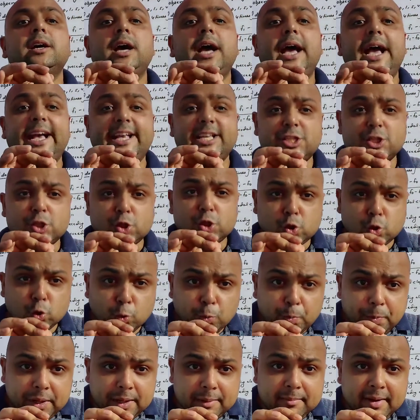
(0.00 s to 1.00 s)
assume
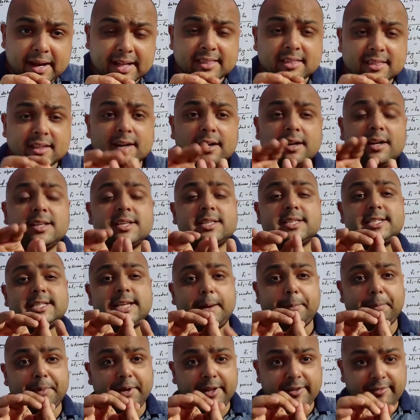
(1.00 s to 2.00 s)
mean method,
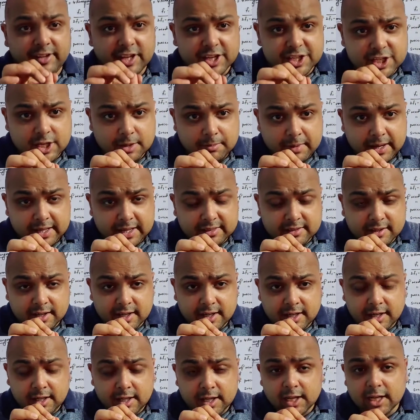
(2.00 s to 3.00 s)
step deviation
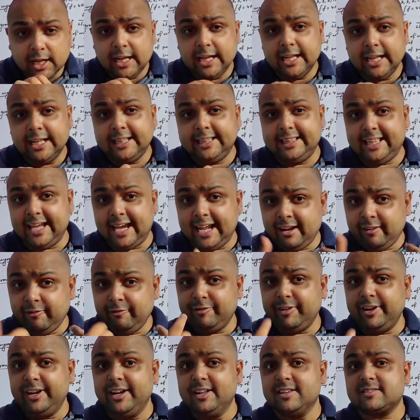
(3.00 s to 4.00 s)
method. Then
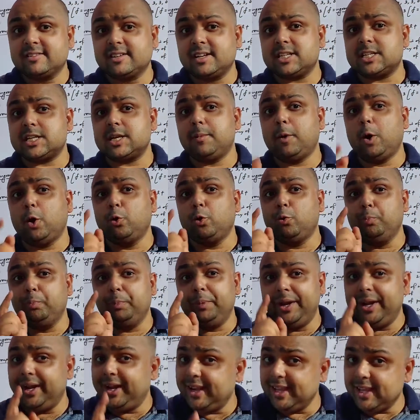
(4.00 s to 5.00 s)
we discussed about
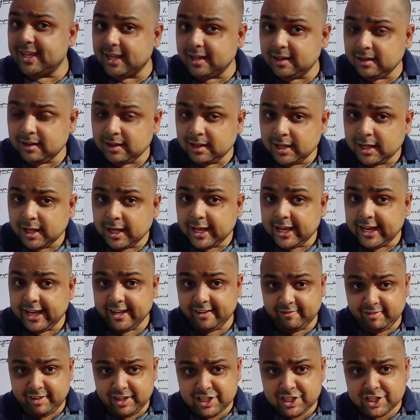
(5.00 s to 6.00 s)
median,
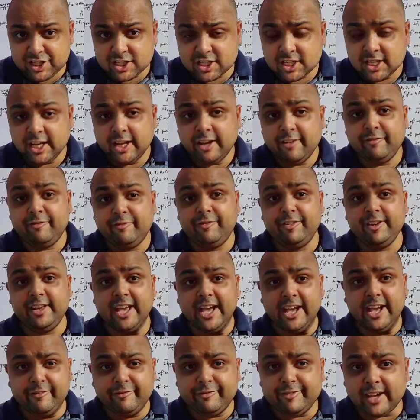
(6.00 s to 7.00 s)
in which we
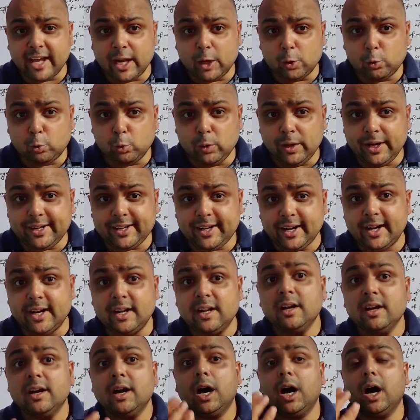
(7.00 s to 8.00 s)
have
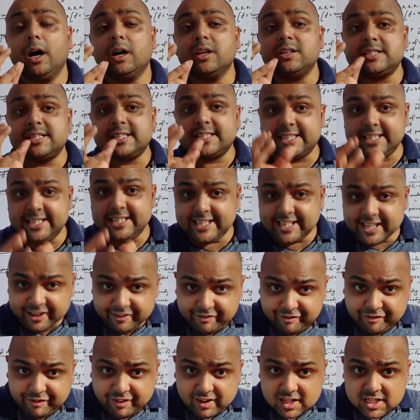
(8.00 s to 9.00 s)
calculated CF
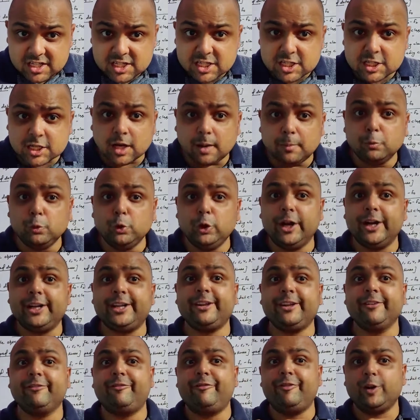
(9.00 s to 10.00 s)
first,
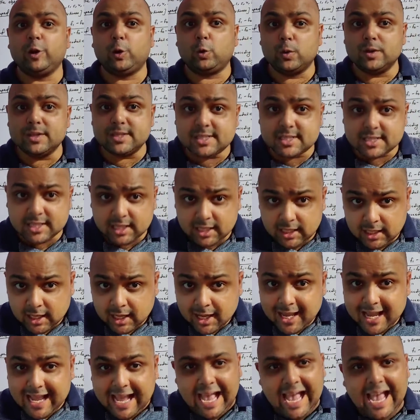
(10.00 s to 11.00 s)
cumulative frequency,
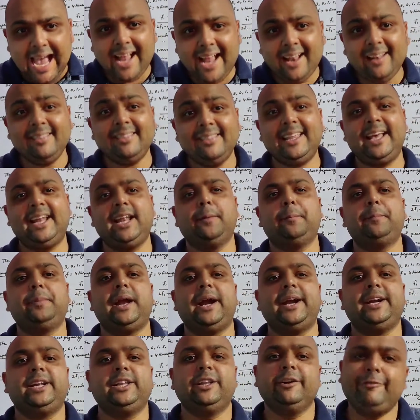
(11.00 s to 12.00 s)
and then
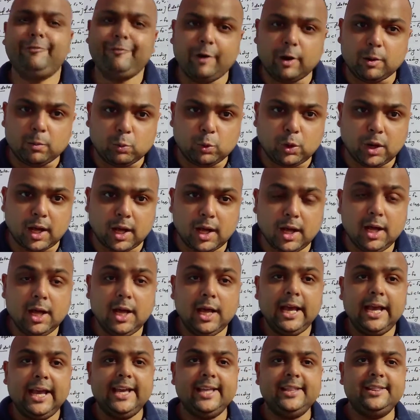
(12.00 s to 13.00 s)
applied the formula.
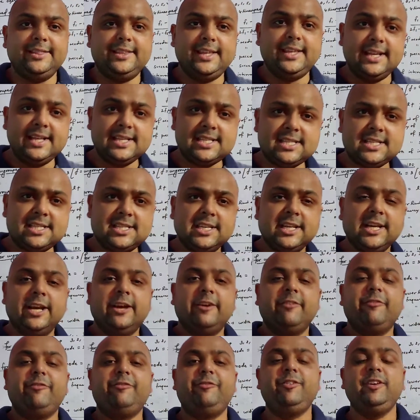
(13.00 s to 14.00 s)
In this,
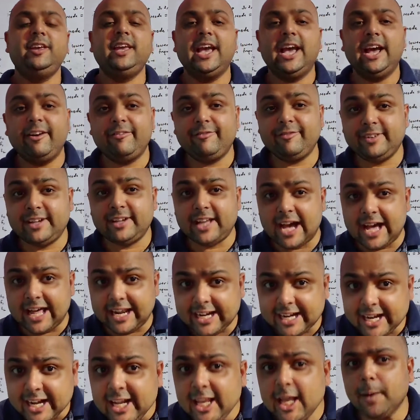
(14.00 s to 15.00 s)
we have
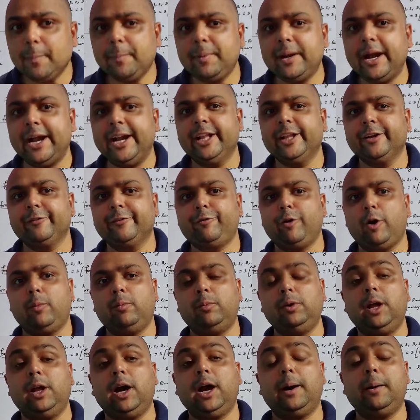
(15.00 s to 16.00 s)
directly applied the
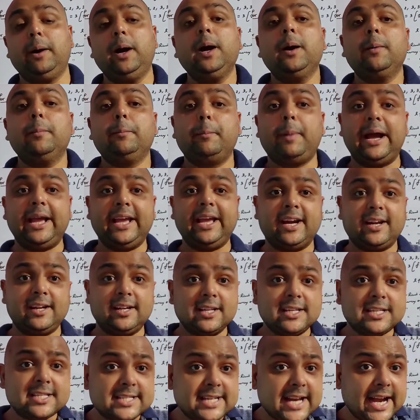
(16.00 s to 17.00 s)
formula by
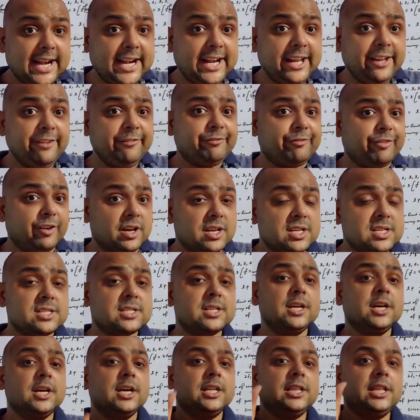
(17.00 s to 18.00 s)
understanding first
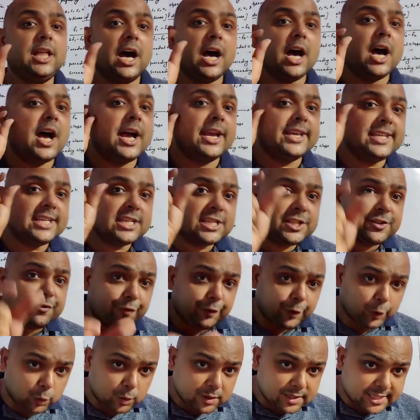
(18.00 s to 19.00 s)
the highest
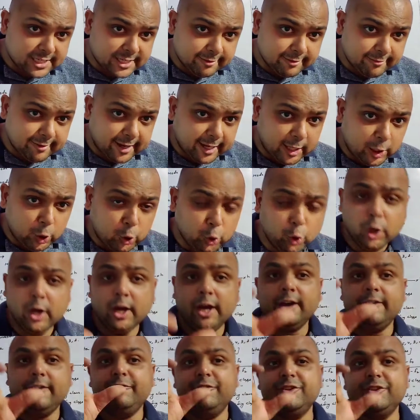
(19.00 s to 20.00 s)
frequency value,
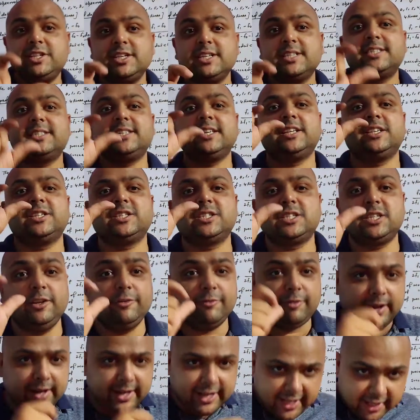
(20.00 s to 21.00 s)
which is
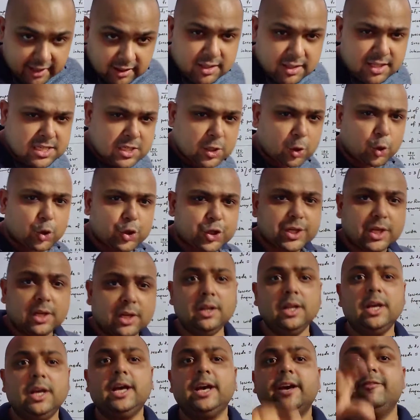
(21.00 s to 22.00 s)
61 in this question,
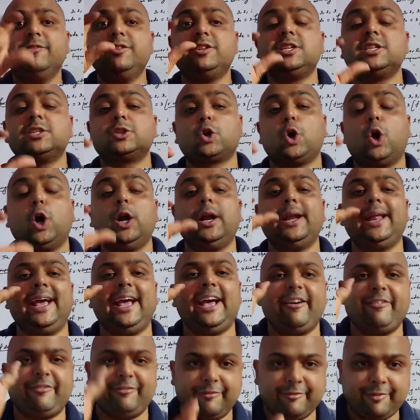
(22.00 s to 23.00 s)
which is called
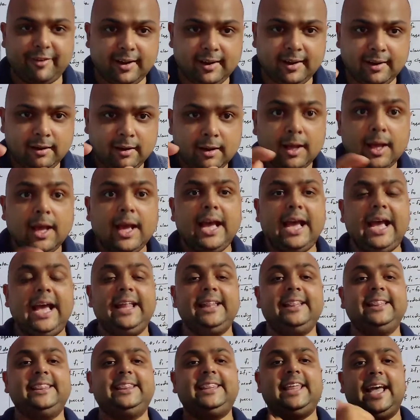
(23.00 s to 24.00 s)
F1,
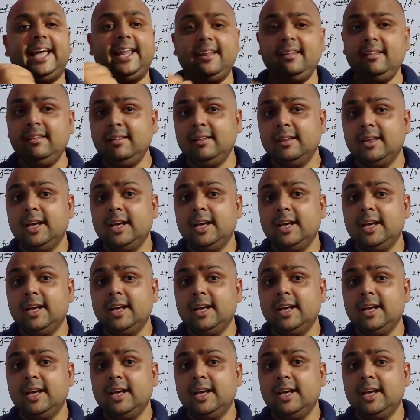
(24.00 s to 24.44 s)
and then